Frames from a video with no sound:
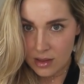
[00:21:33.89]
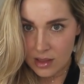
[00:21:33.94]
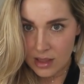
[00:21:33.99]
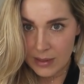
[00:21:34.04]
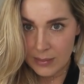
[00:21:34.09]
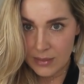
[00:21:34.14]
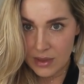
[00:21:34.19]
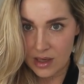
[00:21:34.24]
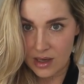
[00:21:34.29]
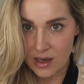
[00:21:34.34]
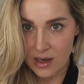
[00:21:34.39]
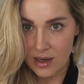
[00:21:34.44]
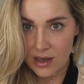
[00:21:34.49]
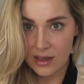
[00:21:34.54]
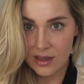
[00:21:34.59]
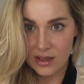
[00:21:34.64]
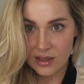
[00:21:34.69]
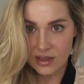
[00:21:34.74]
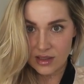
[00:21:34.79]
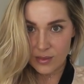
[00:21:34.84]
I'm
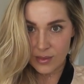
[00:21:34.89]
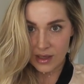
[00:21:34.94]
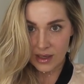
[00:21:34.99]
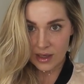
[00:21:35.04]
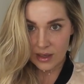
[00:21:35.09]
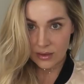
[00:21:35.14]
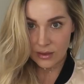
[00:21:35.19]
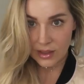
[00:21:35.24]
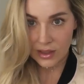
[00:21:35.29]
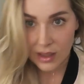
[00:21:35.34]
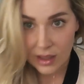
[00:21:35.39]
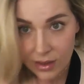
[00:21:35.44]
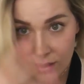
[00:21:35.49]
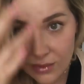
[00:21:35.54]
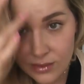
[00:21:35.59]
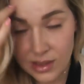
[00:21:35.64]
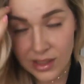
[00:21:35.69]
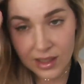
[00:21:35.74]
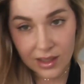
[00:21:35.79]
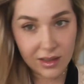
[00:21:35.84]
not into my hair right now.
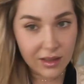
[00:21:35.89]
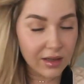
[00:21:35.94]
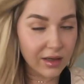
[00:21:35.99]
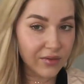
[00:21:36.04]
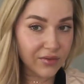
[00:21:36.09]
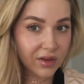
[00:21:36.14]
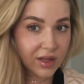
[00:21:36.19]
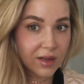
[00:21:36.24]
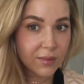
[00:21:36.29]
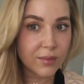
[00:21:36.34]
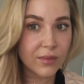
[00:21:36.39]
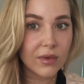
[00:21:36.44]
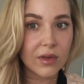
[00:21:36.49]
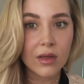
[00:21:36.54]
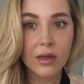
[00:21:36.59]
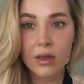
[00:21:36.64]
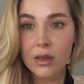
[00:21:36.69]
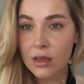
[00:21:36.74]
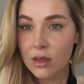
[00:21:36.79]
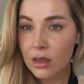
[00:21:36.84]
Like I feel like
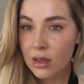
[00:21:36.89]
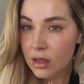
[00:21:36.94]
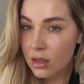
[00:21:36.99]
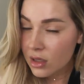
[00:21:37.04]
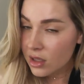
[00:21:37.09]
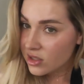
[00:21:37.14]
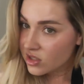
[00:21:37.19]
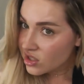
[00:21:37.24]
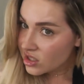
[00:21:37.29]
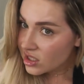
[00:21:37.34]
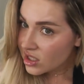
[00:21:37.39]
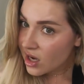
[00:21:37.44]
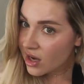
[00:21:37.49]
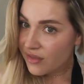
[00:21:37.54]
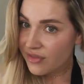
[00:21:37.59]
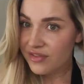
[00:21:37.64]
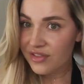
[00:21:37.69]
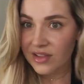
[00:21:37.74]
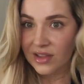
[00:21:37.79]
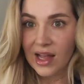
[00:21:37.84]
it just got
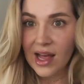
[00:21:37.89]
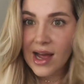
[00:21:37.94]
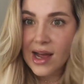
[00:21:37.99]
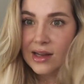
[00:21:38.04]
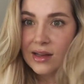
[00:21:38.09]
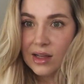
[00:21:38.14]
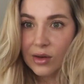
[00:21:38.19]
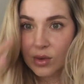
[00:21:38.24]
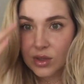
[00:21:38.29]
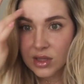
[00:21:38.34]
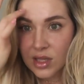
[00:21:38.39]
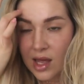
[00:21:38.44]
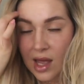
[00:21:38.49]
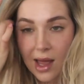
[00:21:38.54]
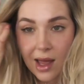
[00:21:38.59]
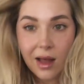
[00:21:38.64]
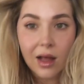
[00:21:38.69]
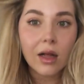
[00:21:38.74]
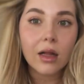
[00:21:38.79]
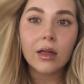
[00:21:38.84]
flat. Like what the
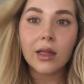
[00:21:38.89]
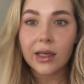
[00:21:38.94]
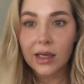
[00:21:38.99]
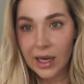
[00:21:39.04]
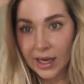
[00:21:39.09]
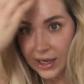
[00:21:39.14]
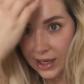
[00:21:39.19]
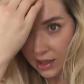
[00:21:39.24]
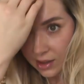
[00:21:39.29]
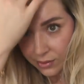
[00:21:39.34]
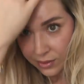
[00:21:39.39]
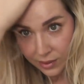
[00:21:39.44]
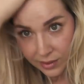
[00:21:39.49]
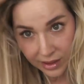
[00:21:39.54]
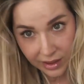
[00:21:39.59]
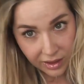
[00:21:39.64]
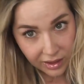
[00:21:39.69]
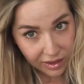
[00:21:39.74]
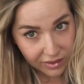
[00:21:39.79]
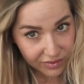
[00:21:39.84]
hell? Like I hate when my
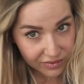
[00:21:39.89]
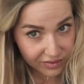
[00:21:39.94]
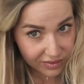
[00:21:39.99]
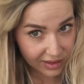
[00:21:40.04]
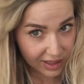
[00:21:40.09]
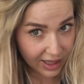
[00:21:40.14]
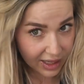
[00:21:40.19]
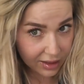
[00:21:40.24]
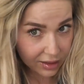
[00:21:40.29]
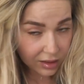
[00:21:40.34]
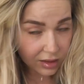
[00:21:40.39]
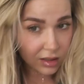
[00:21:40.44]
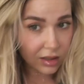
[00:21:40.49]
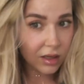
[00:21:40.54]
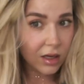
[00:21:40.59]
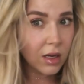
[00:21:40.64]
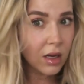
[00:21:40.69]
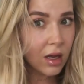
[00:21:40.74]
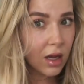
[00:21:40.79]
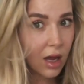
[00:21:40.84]
hair got flat.
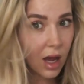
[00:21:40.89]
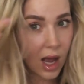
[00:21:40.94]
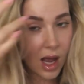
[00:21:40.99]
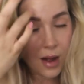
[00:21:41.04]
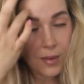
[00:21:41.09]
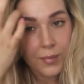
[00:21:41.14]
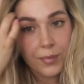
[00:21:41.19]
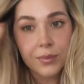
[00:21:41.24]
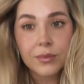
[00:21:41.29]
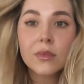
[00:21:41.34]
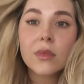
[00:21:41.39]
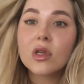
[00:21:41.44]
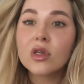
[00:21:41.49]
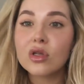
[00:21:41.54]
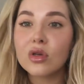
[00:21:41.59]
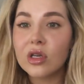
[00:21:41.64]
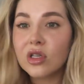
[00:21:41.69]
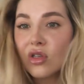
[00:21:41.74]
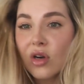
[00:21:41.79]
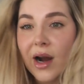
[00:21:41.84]
Um,
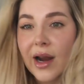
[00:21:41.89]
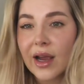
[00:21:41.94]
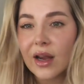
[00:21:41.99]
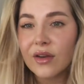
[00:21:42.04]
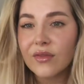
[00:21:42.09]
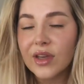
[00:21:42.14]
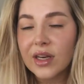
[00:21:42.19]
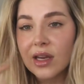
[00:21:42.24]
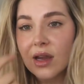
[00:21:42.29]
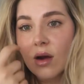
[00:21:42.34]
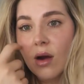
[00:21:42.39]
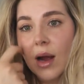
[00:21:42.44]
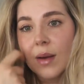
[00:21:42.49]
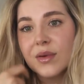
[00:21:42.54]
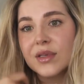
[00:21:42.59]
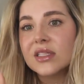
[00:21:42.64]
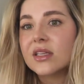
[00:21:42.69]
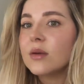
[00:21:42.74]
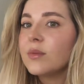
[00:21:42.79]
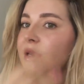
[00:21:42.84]
do a try on video.
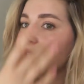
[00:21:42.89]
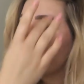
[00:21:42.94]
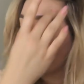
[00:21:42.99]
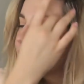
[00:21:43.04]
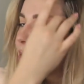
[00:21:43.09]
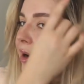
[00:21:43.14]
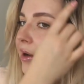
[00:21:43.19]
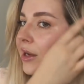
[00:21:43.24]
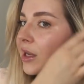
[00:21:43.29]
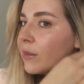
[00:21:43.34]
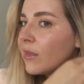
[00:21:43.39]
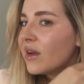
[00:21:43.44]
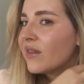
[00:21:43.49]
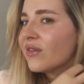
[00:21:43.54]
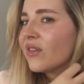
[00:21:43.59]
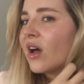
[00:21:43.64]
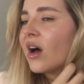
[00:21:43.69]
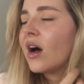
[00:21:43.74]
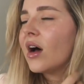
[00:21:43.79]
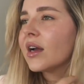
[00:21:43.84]
I'm just gonna be like wearing it in my
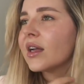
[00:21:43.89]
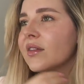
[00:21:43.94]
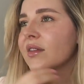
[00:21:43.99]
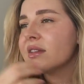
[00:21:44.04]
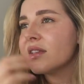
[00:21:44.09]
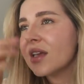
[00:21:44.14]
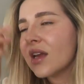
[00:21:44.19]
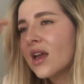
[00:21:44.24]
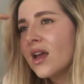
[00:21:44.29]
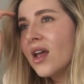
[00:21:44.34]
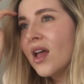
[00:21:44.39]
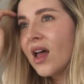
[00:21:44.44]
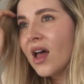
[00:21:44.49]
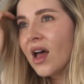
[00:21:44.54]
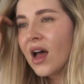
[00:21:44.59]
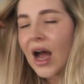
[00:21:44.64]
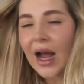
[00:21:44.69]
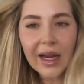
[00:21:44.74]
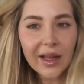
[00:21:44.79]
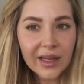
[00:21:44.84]
vlog unless I,
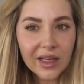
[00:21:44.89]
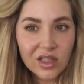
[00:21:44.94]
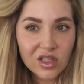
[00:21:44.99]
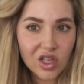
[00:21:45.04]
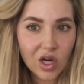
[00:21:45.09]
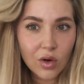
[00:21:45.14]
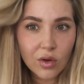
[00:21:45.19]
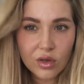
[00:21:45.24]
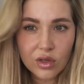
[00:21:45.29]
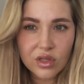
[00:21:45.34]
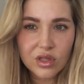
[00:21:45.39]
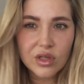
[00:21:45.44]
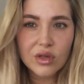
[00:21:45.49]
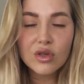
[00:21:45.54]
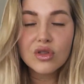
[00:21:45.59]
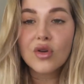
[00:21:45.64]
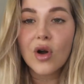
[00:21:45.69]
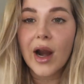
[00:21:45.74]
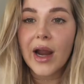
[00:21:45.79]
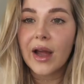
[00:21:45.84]
I like don't
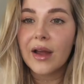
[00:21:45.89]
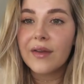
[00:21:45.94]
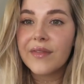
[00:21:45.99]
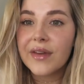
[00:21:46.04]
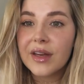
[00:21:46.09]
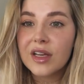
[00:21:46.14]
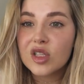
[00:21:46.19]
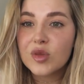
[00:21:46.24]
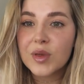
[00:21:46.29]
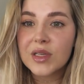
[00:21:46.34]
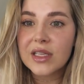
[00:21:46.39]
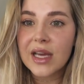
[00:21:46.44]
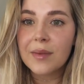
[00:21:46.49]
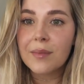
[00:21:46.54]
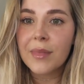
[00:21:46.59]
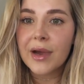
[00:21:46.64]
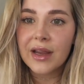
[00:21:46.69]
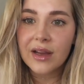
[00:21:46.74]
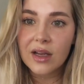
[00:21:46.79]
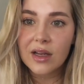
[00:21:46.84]
do try on videos because I,
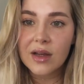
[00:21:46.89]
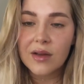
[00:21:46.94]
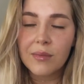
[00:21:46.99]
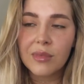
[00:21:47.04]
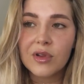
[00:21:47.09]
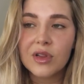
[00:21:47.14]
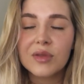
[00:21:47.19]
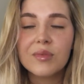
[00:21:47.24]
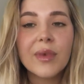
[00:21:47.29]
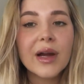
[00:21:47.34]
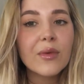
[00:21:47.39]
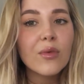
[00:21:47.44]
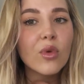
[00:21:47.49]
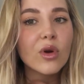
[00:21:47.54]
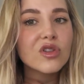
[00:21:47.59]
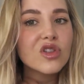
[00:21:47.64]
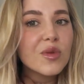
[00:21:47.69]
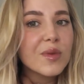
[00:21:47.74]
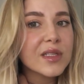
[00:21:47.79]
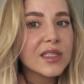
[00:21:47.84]
my my
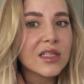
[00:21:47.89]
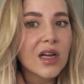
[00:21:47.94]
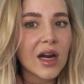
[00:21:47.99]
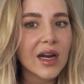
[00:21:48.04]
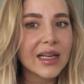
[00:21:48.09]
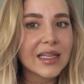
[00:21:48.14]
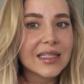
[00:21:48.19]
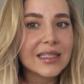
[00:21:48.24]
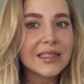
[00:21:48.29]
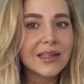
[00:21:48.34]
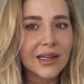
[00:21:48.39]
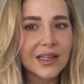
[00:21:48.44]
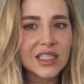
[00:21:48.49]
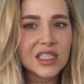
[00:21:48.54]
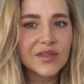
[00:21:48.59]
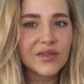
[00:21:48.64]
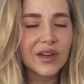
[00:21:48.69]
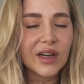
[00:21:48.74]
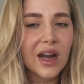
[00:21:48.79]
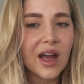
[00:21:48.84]
wardrobe is not
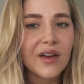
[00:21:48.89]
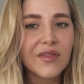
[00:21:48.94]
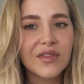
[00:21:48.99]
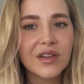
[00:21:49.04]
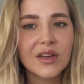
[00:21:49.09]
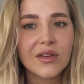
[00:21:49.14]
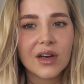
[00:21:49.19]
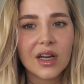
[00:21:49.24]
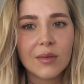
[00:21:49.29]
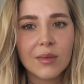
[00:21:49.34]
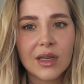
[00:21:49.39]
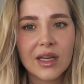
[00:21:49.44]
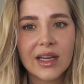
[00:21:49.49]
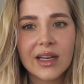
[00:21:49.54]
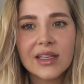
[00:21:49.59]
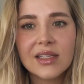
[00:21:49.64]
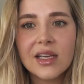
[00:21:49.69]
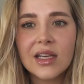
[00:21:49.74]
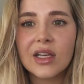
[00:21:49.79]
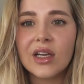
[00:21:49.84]
extensive enough you know what I mean I
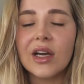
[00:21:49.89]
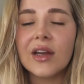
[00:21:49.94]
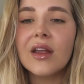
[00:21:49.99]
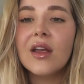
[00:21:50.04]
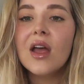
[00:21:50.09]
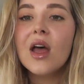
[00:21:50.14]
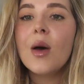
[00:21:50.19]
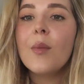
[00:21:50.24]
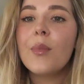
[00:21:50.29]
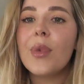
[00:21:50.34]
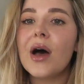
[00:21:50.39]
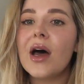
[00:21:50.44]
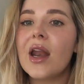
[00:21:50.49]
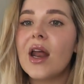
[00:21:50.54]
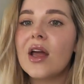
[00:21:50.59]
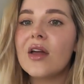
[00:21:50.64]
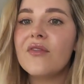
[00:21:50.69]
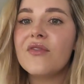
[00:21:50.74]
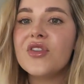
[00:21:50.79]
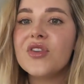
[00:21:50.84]
guess I could but
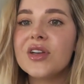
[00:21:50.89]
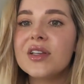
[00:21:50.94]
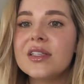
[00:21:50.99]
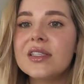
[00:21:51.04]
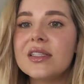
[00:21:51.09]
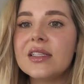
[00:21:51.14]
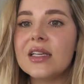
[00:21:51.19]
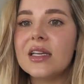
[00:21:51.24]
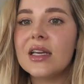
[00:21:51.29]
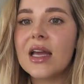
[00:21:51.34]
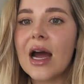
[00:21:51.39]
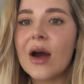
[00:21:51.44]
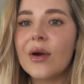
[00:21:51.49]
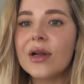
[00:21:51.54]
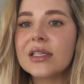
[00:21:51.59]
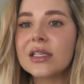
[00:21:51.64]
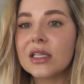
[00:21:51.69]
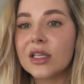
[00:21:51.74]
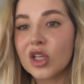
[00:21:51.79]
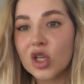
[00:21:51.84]
you can see how
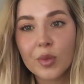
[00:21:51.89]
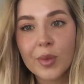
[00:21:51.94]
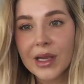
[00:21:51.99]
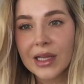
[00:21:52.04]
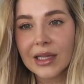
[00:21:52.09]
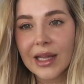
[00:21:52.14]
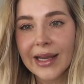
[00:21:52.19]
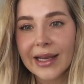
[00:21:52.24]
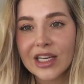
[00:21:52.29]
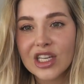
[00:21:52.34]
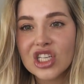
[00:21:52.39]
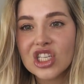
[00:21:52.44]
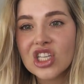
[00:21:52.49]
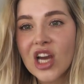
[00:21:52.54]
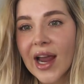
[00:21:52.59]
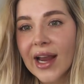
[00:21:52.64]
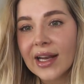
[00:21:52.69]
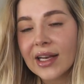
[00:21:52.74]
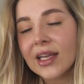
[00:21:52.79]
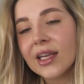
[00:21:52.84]
it's a little bit like
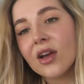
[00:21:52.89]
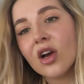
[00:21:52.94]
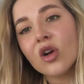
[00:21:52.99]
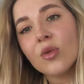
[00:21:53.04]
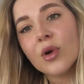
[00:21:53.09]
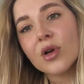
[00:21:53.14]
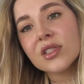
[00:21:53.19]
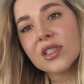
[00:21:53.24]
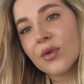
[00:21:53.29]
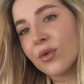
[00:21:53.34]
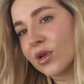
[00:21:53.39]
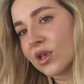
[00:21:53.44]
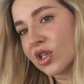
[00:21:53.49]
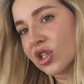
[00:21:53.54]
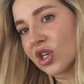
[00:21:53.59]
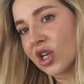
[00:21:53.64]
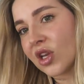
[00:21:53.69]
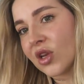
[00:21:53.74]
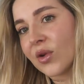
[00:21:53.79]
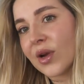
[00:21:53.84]
shiny almost I wanted
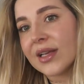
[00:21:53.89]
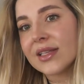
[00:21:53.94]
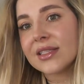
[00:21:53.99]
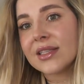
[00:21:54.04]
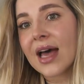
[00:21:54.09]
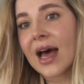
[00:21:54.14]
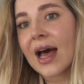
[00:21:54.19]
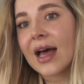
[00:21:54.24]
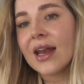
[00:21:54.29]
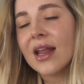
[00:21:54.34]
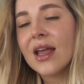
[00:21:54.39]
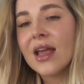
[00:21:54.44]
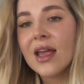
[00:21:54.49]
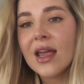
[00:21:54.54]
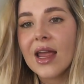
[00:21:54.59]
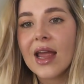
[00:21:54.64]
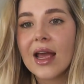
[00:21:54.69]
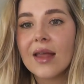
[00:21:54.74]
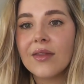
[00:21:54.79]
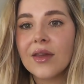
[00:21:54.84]
to show you guys that
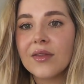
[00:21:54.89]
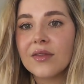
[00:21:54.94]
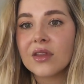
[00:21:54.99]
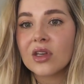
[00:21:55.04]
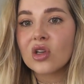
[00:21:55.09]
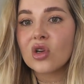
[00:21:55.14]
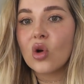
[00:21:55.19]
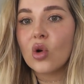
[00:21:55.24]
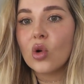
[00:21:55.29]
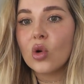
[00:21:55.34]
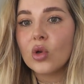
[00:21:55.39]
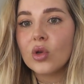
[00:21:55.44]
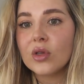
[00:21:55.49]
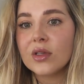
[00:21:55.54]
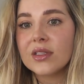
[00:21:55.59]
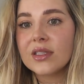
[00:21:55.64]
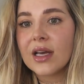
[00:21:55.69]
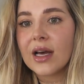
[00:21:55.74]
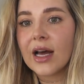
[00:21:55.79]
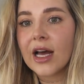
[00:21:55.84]
and then the
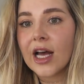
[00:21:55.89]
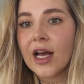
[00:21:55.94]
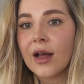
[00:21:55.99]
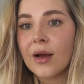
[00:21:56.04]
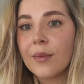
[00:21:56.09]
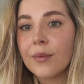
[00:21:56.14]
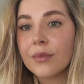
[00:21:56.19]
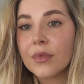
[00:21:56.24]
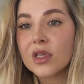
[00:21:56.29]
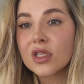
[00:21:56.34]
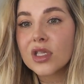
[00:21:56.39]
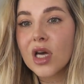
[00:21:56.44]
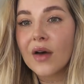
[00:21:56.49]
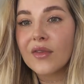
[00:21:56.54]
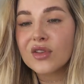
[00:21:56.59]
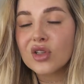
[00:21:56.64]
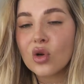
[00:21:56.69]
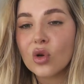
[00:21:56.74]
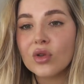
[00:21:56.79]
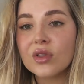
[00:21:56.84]
gold um,
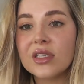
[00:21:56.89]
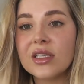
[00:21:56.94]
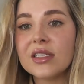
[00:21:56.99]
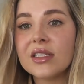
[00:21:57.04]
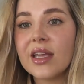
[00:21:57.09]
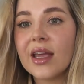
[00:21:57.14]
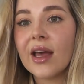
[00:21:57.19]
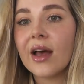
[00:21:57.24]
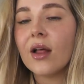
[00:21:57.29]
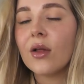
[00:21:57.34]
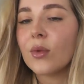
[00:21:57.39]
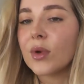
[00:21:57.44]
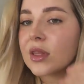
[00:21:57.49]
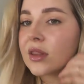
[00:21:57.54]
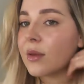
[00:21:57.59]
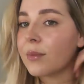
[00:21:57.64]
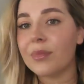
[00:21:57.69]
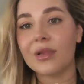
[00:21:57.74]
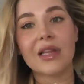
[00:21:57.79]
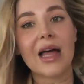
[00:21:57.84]
soft gold detail
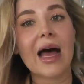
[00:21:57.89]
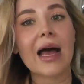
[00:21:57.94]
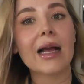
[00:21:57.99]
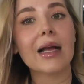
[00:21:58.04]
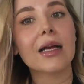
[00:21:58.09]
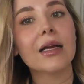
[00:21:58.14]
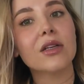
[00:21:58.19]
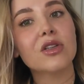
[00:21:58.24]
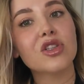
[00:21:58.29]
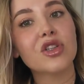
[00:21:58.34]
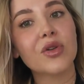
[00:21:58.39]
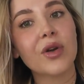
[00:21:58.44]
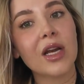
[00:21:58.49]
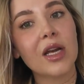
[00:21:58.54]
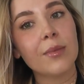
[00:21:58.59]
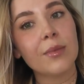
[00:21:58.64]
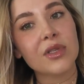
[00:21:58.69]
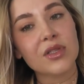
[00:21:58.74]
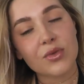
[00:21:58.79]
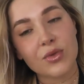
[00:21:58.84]
with the black
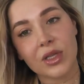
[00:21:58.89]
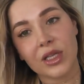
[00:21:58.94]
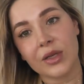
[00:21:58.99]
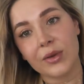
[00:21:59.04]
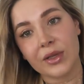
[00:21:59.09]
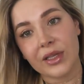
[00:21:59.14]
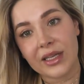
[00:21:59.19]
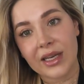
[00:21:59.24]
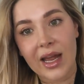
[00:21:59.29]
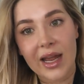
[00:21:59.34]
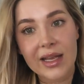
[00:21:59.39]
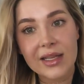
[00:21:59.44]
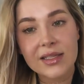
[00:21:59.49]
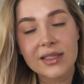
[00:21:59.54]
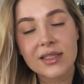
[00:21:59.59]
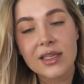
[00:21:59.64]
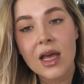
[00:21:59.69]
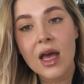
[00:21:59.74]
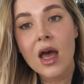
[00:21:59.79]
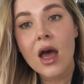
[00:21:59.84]
trim is really really
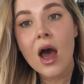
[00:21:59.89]
nice